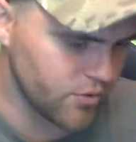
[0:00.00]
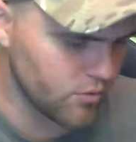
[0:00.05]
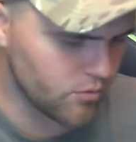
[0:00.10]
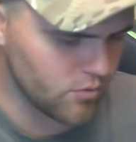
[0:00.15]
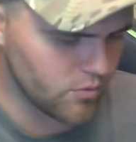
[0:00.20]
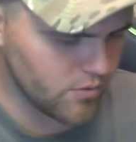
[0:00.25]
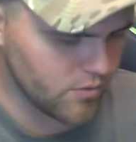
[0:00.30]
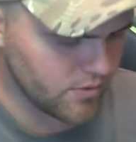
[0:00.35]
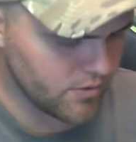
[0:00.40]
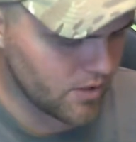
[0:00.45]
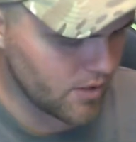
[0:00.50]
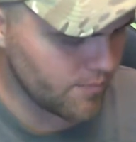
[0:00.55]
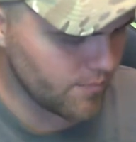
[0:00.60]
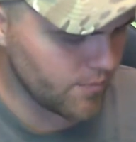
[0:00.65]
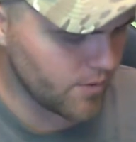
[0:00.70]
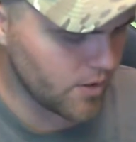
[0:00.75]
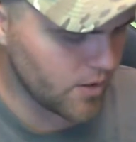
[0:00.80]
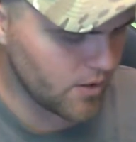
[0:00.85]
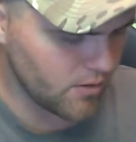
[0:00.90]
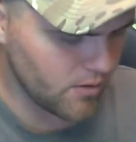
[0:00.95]
do the same
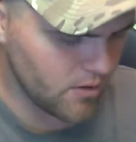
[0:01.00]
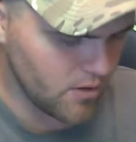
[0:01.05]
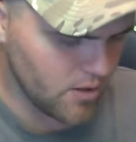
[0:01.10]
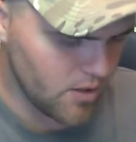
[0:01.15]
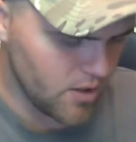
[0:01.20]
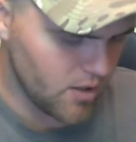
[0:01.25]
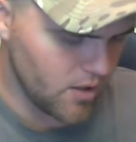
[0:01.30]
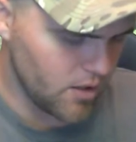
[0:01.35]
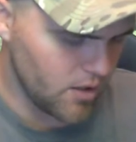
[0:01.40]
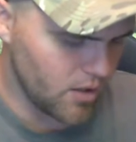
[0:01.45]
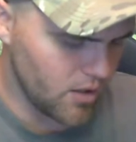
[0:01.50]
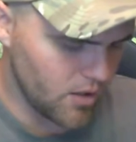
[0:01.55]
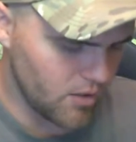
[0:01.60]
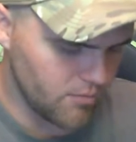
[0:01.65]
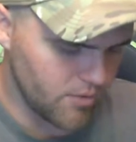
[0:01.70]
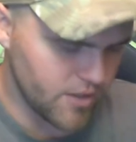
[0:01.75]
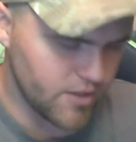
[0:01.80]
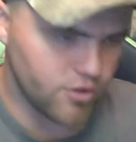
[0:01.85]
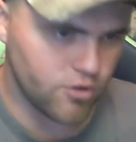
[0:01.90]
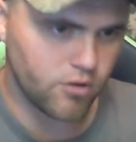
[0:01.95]
thing.
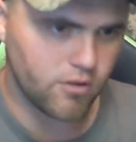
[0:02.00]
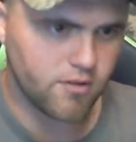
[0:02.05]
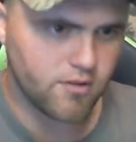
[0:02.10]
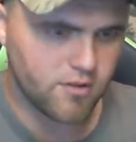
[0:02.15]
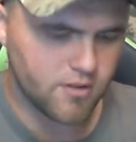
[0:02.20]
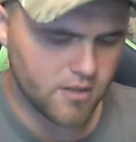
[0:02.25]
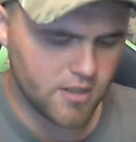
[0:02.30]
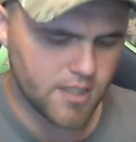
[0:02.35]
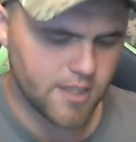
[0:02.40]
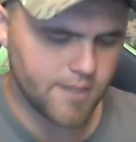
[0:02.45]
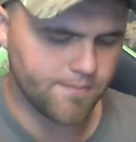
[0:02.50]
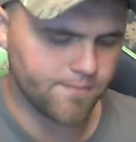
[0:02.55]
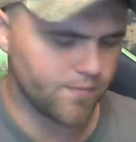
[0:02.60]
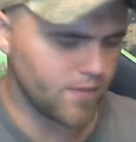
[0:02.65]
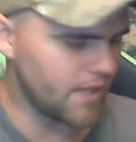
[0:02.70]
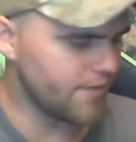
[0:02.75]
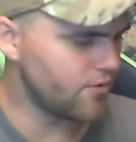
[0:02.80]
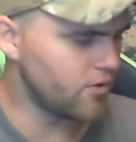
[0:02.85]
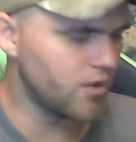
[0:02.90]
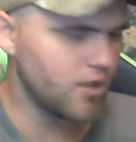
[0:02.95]
But as you can see,
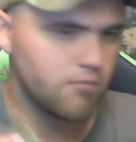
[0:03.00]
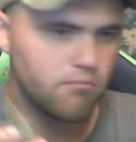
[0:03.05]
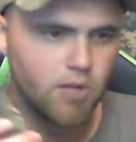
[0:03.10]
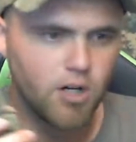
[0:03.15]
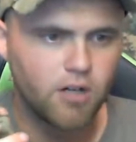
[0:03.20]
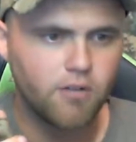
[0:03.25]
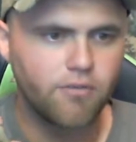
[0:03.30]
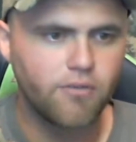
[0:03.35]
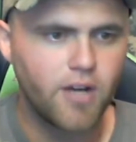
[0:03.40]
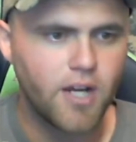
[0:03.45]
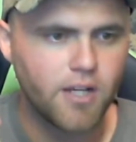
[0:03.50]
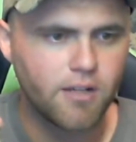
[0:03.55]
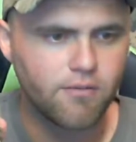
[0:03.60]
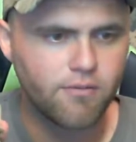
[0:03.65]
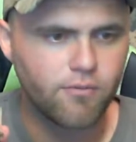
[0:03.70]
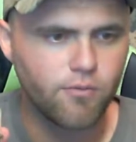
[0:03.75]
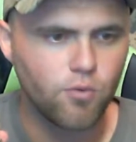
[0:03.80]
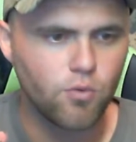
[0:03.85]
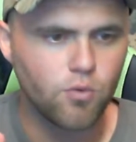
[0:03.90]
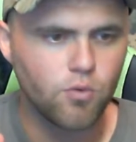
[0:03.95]
I've already modified it
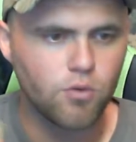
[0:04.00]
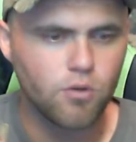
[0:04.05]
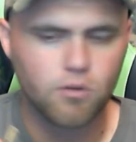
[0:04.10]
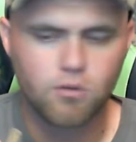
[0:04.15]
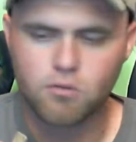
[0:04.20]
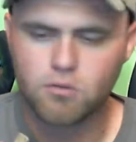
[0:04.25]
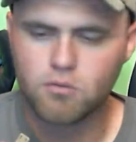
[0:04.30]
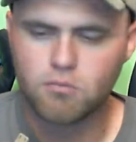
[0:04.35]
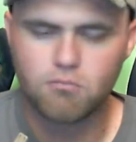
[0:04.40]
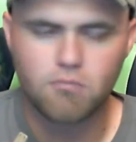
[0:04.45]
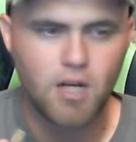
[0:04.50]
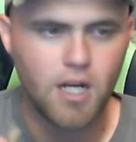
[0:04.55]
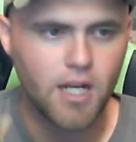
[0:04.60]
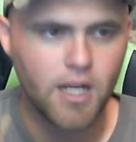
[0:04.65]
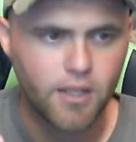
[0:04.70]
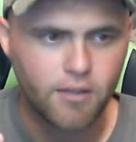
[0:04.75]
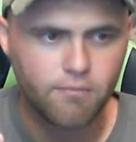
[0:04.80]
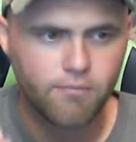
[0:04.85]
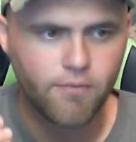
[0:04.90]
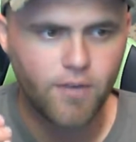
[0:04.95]
for my
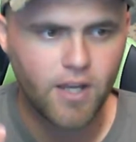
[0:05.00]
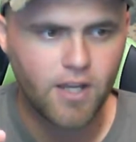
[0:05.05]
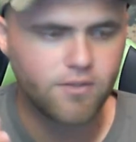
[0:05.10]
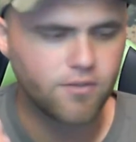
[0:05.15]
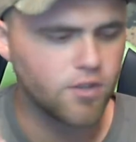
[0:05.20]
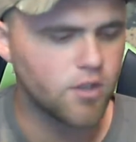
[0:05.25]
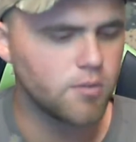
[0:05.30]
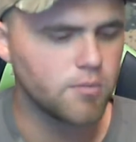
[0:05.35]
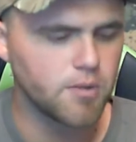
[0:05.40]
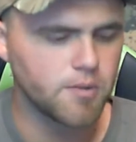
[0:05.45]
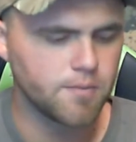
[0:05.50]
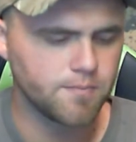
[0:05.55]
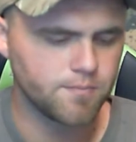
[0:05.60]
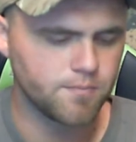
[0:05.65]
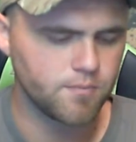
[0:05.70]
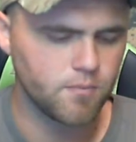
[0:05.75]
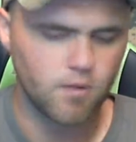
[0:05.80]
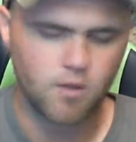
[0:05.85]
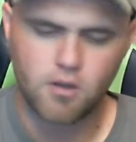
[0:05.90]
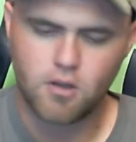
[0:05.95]
fast helmet.
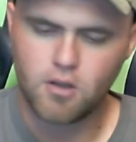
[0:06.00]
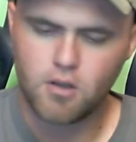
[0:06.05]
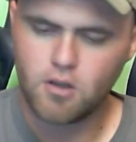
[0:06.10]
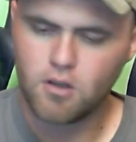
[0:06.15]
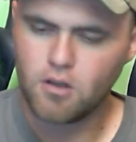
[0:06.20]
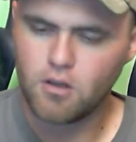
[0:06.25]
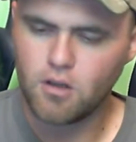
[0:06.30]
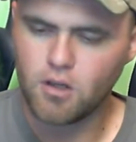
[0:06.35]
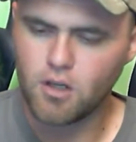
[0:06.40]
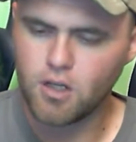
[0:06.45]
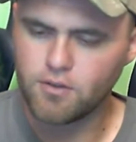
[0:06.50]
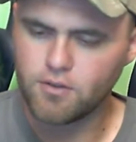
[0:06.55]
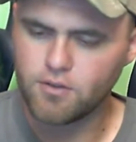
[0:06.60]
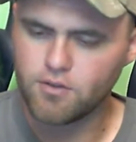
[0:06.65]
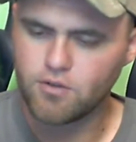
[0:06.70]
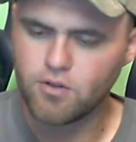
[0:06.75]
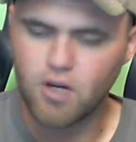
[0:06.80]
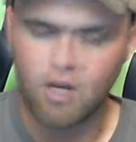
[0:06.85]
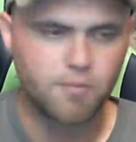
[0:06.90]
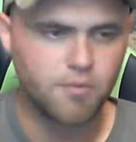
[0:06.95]
I got the
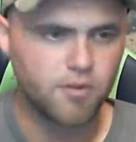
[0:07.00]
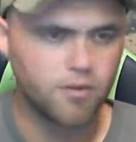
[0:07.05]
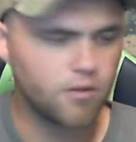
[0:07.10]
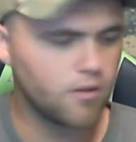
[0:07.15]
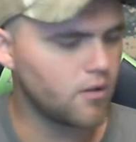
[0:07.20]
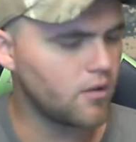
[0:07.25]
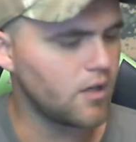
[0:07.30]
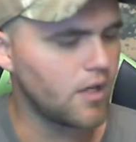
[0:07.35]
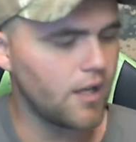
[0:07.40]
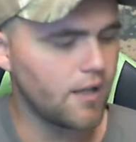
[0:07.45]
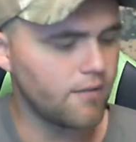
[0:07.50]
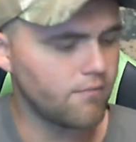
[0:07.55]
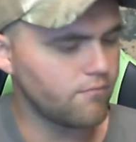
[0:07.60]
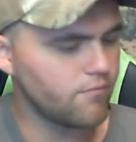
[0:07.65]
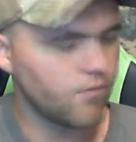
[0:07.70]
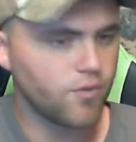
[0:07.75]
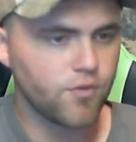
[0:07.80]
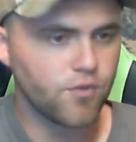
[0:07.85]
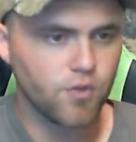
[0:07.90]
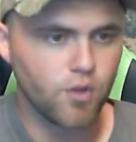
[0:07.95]
straps here, and I've
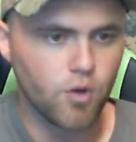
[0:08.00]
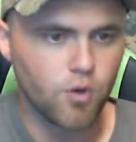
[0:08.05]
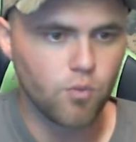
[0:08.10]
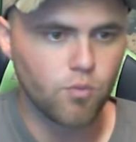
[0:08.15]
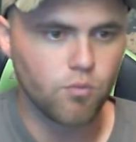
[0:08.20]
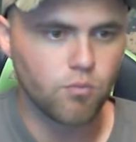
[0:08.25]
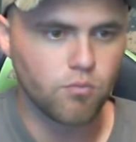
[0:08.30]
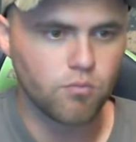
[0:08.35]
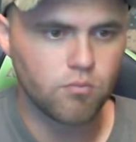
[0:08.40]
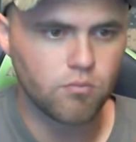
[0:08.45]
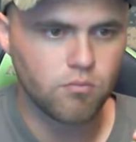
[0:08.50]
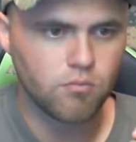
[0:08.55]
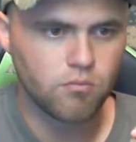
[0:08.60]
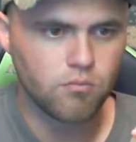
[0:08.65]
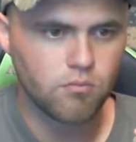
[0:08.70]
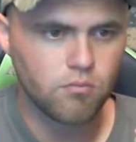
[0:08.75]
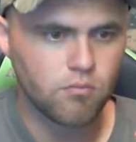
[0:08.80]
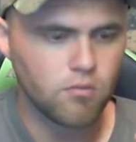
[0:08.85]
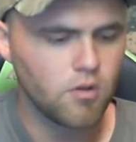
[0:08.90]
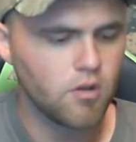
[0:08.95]
sewn,
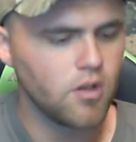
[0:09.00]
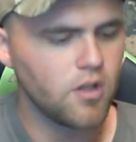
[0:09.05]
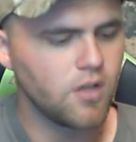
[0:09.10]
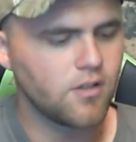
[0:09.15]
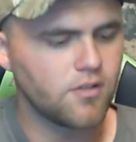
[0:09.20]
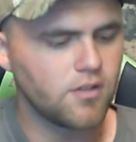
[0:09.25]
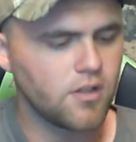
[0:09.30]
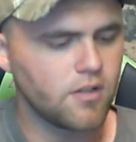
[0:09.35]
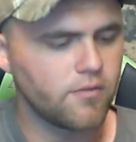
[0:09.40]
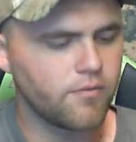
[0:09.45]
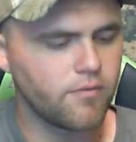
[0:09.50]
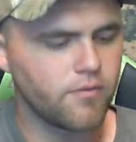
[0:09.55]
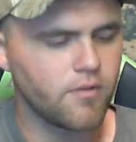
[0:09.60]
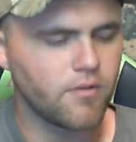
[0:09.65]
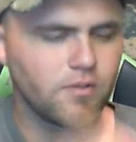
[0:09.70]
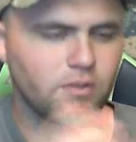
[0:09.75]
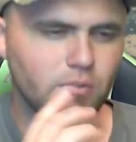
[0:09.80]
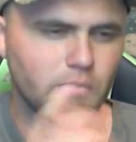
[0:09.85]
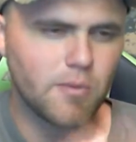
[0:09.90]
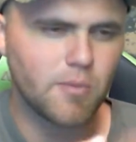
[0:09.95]
instead of,
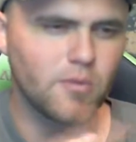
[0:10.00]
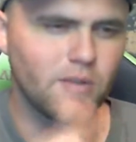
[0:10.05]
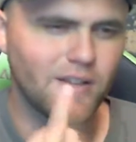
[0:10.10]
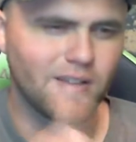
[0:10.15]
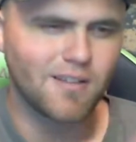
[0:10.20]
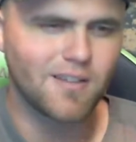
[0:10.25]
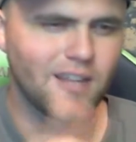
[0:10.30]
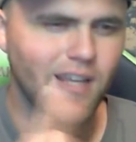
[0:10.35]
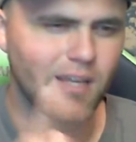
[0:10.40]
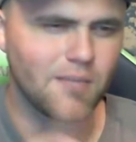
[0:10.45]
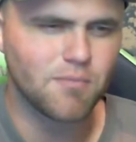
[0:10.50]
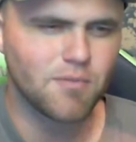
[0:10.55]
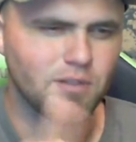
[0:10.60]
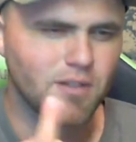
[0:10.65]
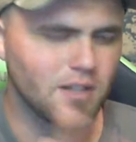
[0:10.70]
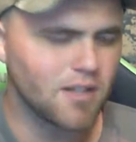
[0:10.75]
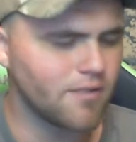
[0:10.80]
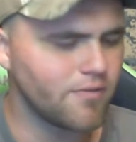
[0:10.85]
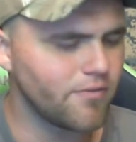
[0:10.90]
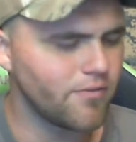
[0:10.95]
some people like to tape
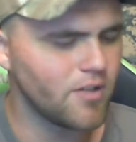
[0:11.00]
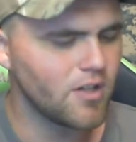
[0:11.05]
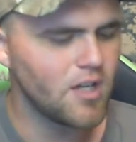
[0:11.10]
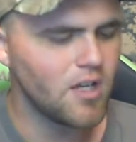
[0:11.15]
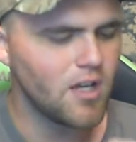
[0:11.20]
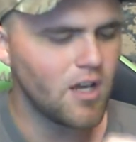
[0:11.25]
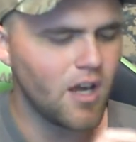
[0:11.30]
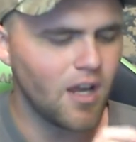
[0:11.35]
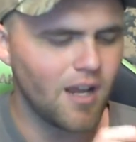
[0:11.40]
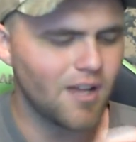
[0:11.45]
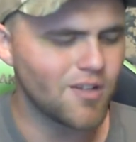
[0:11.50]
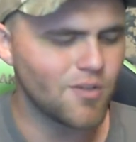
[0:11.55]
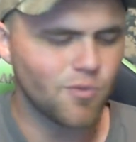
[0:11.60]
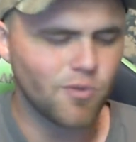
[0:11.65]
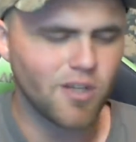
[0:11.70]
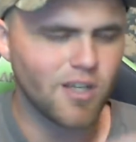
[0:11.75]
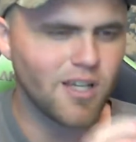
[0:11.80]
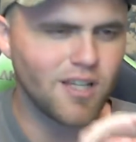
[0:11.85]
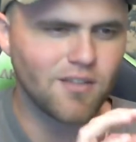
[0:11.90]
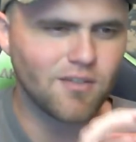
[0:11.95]
stuff, I just
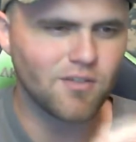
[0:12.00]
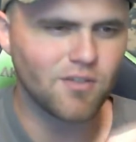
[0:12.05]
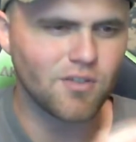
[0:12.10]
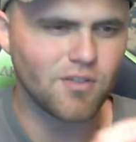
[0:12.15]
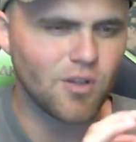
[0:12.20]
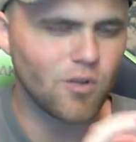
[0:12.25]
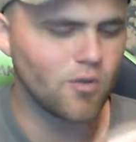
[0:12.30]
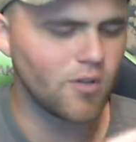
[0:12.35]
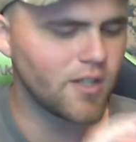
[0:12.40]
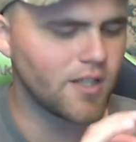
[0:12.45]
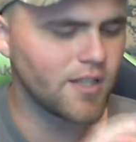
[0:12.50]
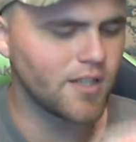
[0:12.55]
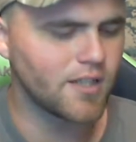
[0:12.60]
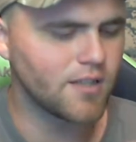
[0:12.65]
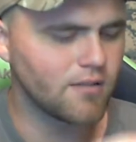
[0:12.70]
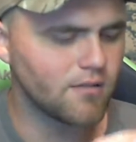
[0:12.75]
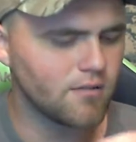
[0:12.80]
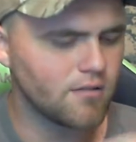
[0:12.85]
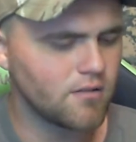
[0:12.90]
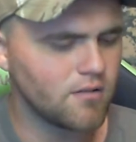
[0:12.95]
went ahead and sewn it in.
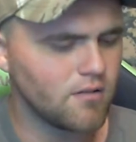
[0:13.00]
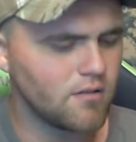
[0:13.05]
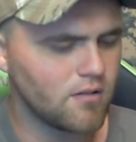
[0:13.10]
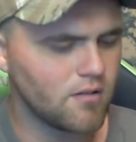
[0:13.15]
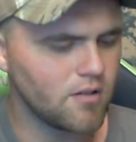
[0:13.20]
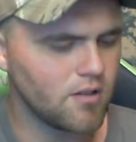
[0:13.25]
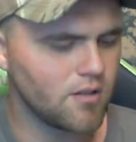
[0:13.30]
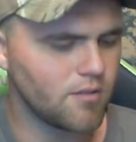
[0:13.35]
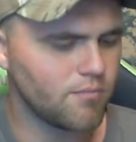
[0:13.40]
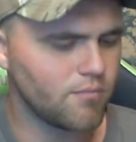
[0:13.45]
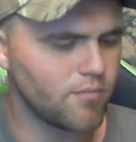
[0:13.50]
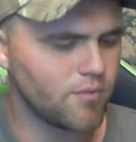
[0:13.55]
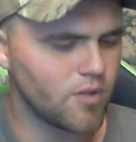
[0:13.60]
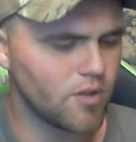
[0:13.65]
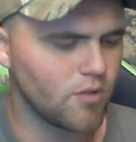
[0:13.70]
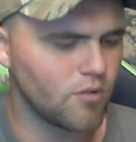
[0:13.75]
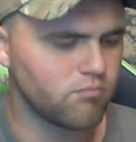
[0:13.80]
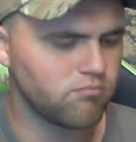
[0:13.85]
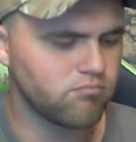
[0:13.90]
You know,